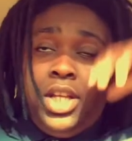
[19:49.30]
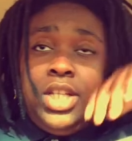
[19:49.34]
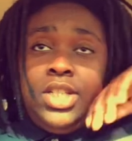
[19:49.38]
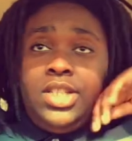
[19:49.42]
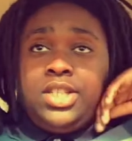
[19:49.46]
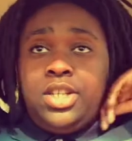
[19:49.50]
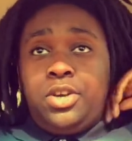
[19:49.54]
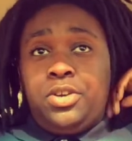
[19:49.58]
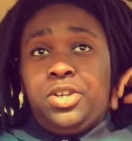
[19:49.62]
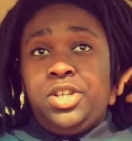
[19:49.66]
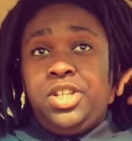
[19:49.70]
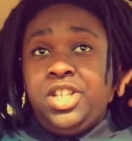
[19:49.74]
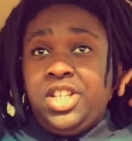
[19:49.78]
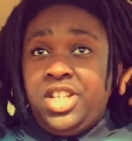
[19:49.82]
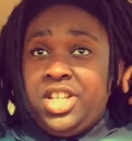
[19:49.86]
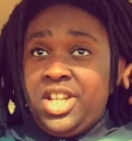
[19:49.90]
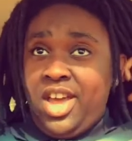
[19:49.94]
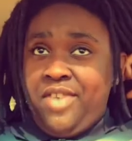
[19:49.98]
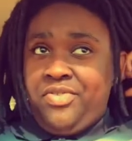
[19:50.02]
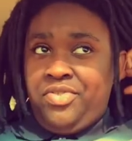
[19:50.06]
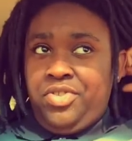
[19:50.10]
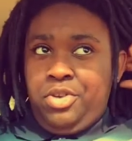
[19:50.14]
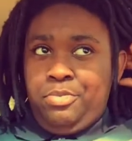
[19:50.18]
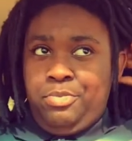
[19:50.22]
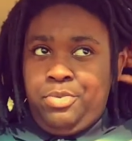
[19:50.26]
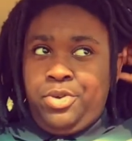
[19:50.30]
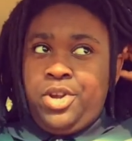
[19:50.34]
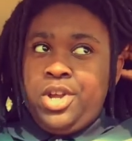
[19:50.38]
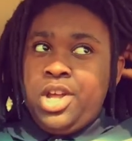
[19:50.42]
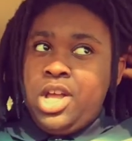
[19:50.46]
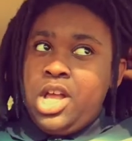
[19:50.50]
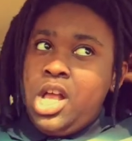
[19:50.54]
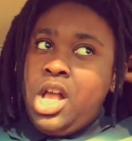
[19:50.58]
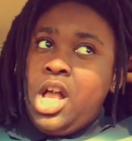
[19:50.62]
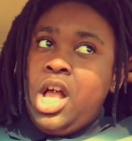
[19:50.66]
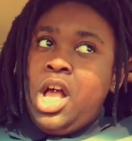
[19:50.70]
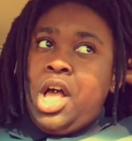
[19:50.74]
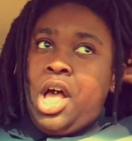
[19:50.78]
So he did have the number.
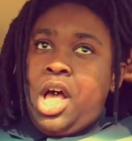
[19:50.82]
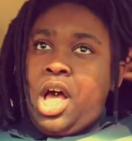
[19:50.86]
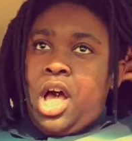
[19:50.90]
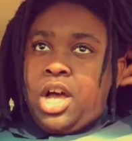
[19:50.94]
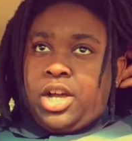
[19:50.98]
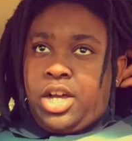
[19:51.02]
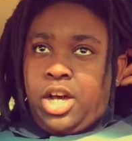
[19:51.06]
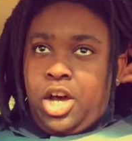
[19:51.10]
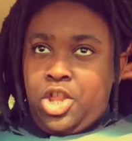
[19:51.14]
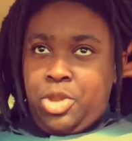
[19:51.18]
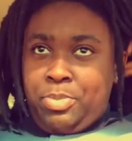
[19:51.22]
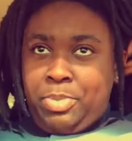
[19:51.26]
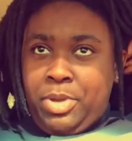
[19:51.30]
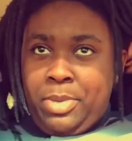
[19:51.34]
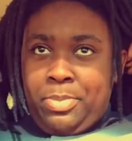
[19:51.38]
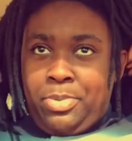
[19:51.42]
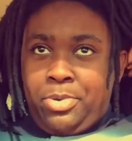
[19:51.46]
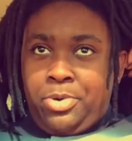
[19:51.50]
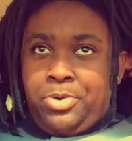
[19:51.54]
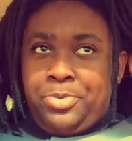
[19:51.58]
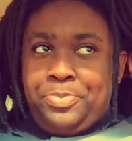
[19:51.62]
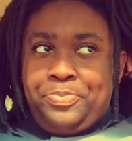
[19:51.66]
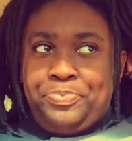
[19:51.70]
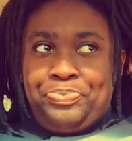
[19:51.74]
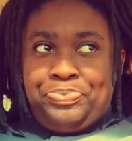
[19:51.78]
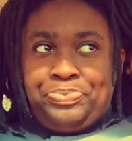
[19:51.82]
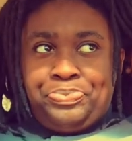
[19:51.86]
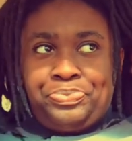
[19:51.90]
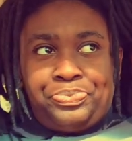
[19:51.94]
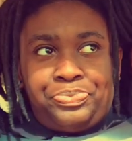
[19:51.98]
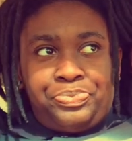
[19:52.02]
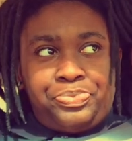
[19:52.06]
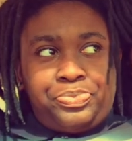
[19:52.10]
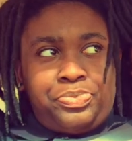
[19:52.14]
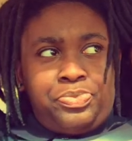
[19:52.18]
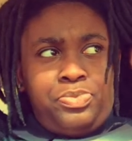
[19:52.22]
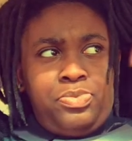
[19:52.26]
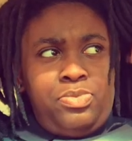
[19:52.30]
I called the people,
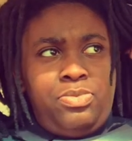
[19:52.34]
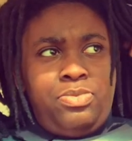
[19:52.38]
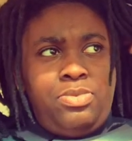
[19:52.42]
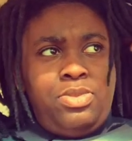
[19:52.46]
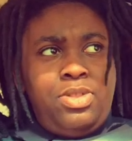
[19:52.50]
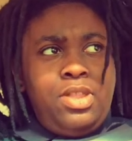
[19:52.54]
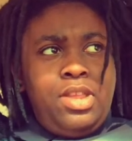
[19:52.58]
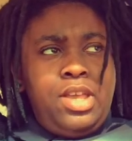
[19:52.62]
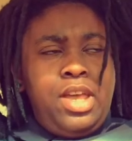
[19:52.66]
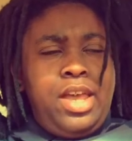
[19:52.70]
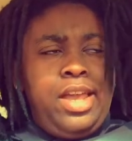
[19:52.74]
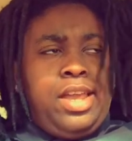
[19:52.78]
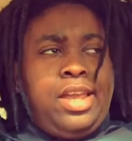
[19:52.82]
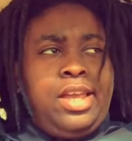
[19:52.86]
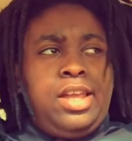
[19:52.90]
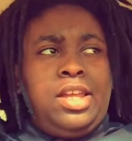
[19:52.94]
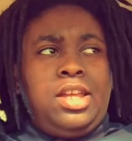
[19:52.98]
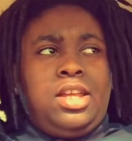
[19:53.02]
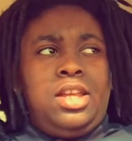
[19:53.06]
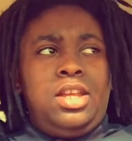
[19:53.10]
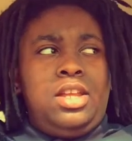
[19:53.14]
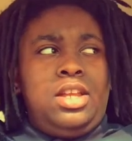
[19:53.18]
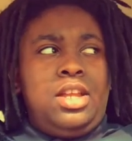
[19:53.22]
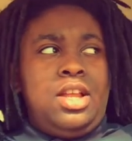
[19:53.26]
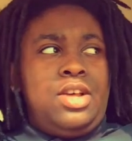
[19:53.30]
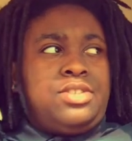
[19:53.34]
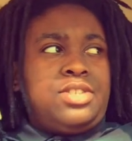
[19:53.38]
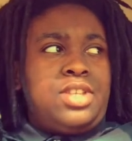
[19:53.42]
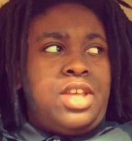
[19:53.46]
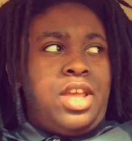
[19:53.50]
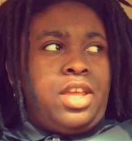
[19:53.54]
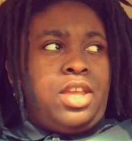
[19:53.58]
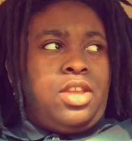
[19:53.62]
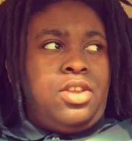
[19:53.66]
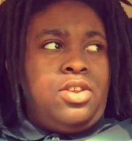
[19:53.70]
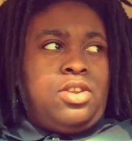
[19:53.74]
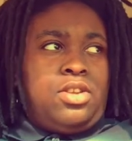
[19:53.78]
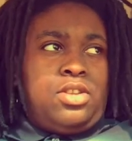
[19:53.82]
and I was
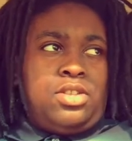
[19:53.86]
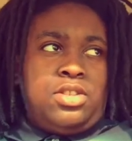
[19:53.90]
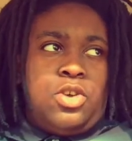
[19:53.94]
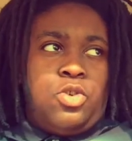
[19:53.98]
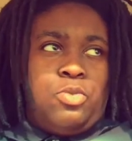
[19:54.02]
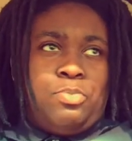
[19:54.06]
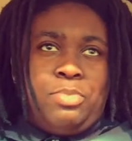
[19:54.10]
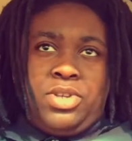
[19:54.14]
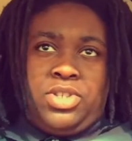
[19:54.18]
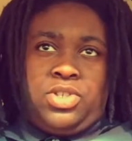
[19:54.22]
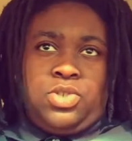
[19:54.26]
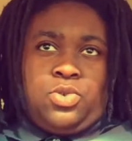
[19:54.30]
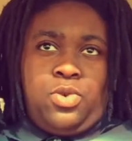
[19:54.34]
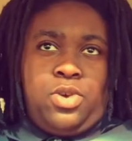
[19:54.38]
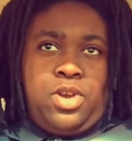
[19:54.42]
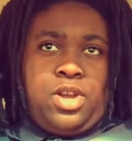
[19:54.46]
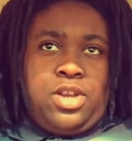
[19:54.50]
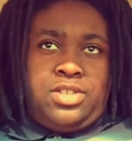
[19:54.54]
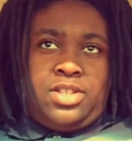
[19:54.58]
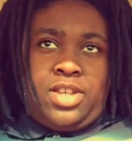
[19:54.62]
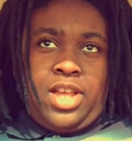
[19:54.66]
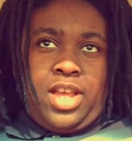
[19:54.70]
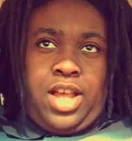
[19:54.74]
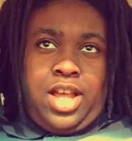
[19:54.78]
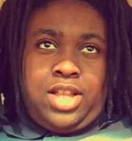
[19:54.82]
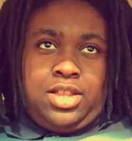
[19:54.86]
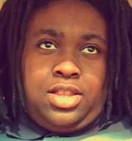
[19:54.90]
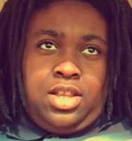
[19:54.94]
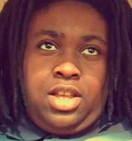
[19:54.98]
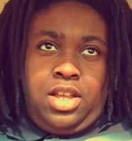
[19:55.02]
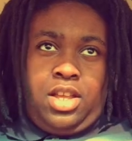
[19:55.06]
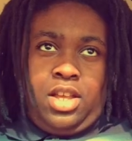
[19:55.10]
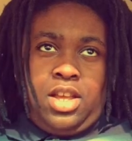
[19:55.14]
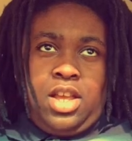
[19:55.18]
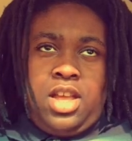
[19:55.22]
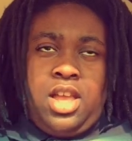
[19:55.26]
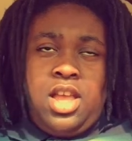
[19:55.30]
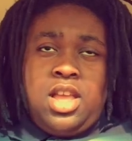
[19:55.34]
like, told my story. I was like, I
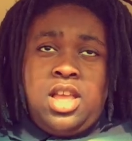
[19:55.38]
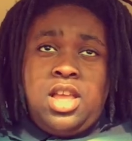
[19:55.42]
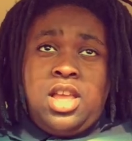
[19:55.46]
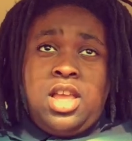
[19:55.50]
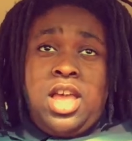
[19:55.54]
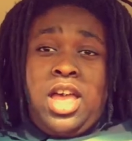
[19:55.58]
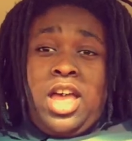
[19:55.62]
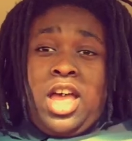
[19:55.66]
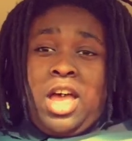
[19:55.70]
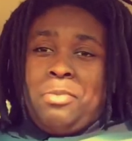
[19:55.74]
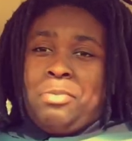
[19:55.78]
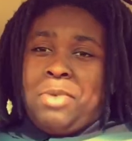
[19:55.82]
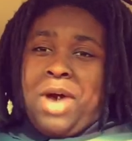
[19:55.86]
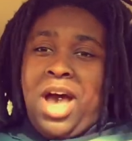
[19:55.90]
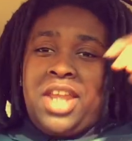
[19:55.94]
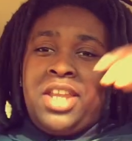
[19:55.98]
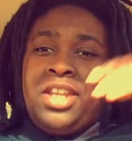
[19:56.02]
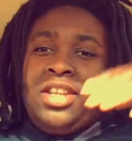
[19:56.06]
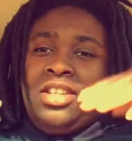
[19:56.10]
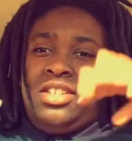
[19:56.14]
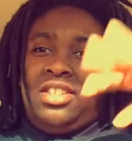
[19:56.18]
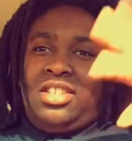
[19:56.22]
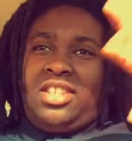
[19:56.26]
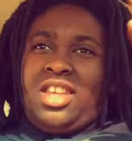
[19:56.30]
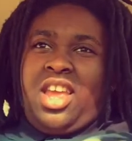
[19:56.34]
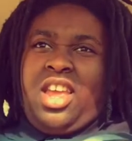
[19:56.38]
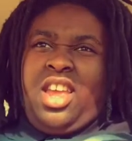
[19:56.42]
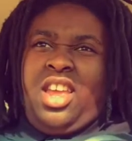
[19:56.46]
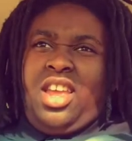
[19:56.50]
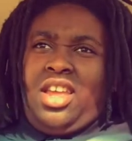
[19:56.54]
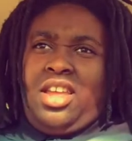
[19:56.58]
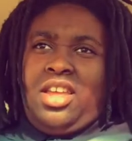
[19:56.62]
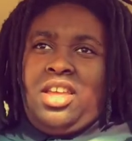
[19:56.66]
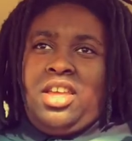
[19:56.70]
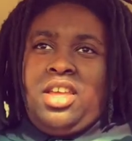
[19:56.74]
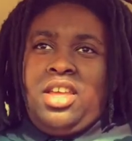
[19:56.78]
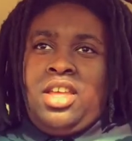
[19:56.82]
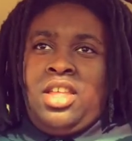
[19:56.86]
think, but I didn't
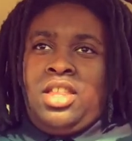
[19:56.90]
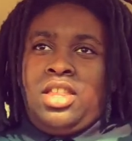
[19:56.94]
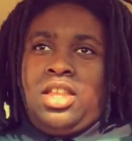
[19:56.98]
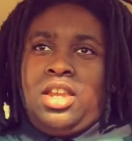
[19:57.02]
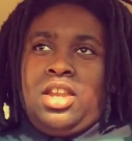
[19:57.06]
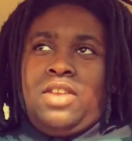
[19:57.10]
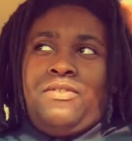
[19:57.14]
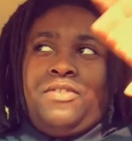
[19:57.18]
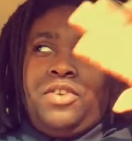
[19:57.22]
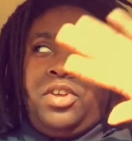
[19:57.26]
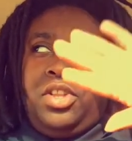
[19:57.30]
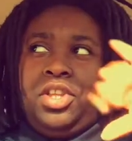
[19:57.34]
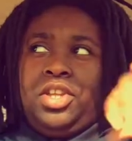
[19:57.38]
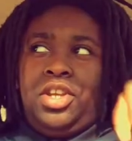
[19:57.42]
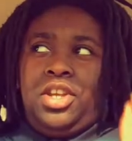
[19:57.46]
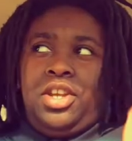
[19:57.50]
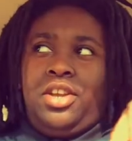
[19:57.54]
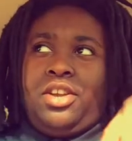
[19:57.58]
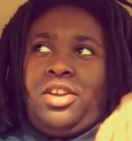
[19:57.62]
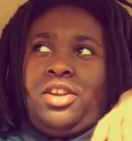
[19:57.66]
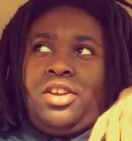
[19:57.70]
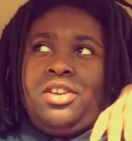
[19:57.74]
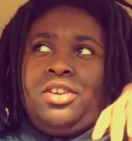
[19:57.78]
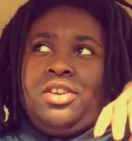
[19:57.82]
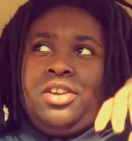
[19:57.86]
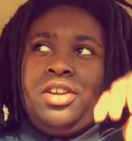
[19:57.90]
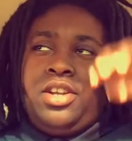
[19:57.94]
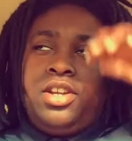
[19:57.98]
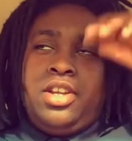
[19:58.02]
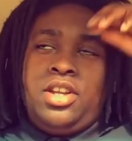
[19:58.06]
say that it fell in there.